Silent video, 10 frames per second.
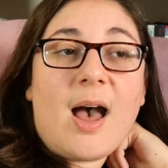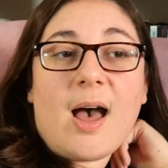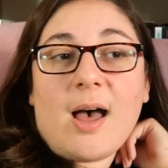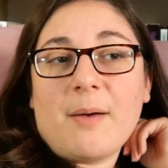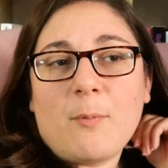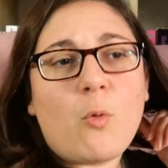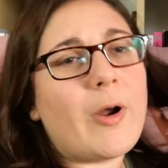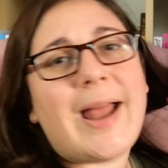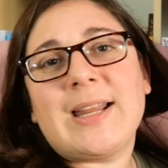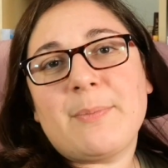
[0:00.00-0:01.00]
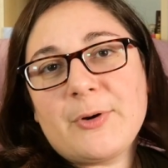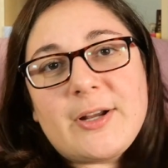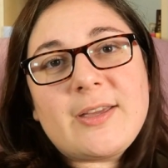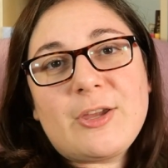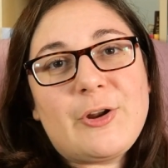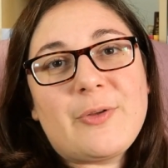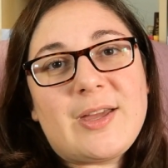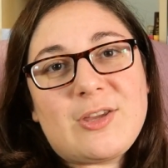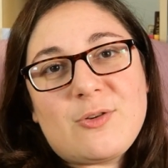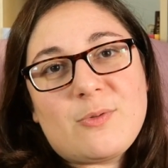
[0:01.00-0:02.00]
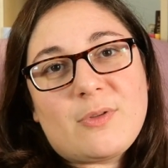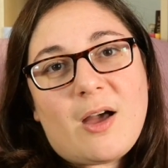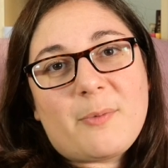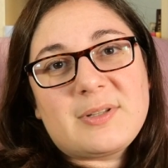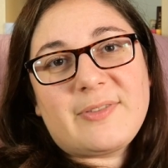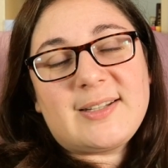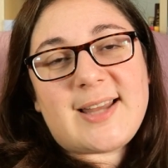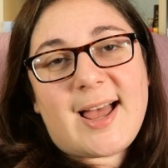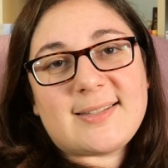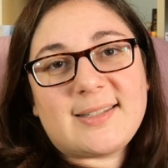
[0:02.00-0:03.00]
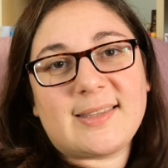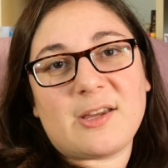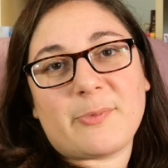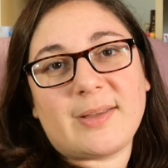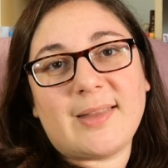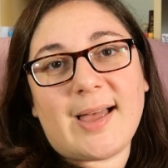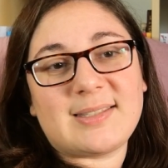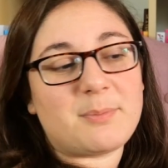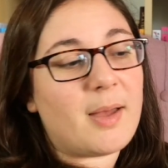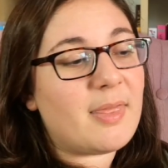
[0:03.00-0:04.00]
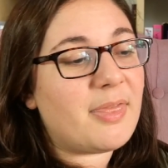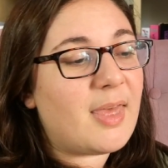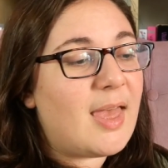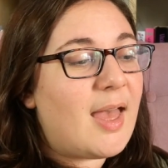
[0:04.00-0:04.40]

or any book, you know, that you thought was fantastic that you read last month?